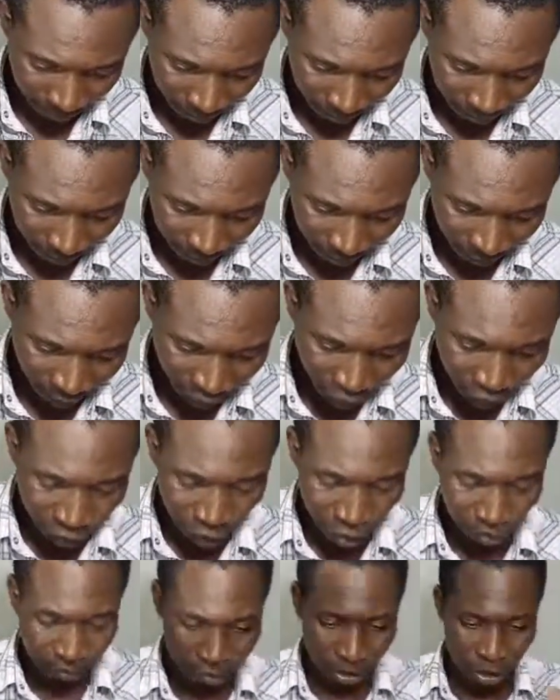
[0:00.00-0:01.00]
So to
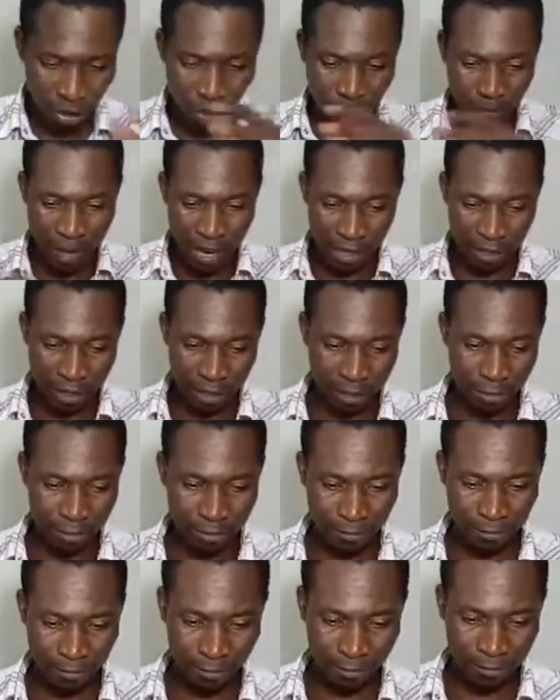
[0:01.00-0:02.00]
bring you back,
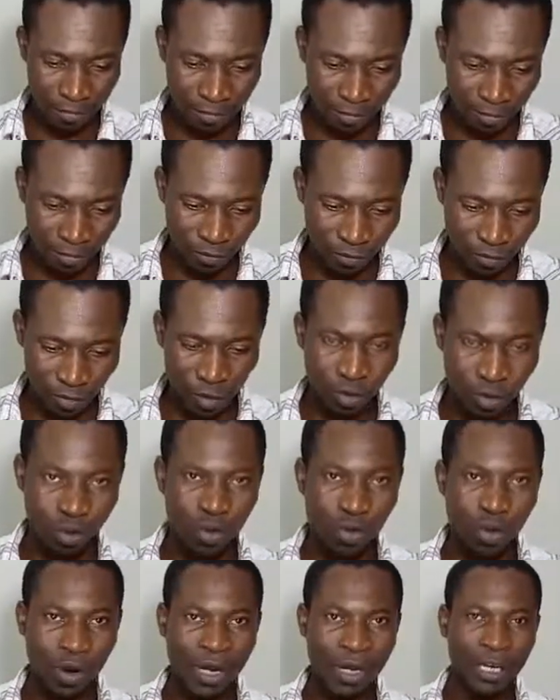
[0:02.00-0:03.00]
for you to go
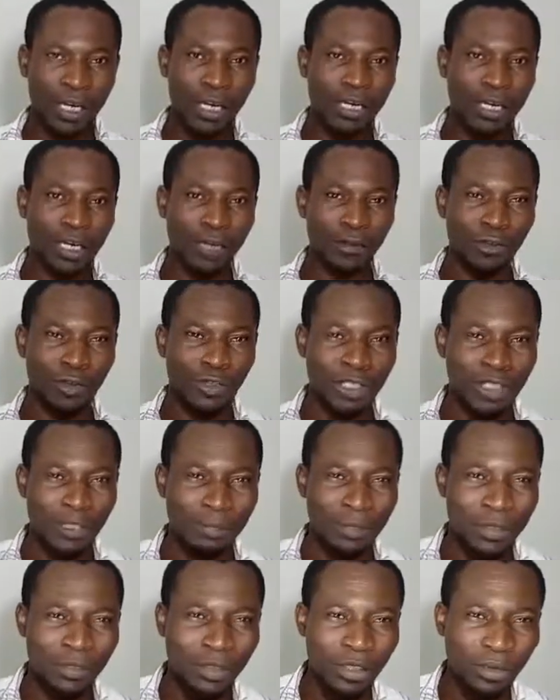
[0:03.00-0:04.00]
and learn how to is
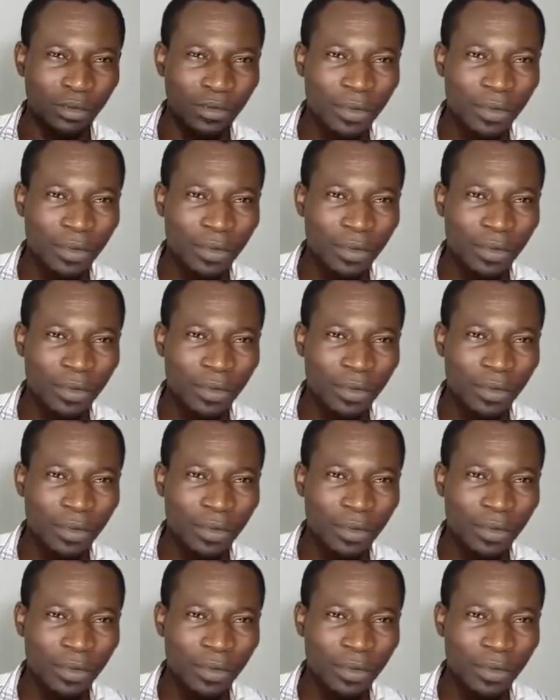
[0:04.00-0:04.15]
built well,